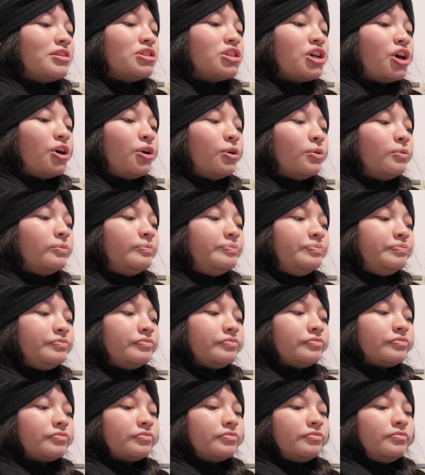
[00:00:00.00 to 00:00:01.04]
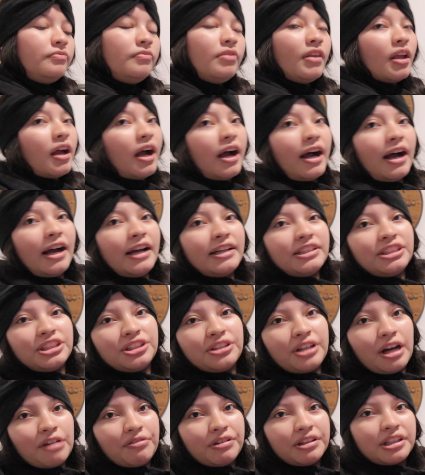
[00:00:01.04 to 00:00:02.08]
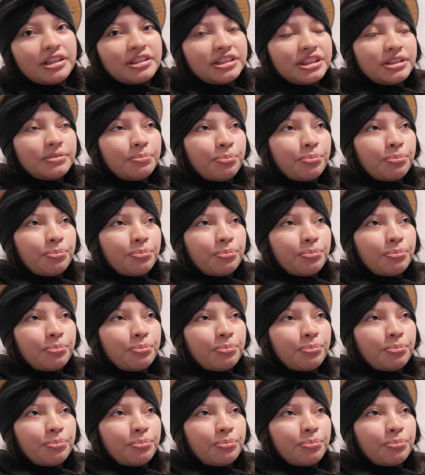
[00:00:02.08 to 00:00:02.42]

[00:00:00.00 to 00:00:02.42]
So I do have a list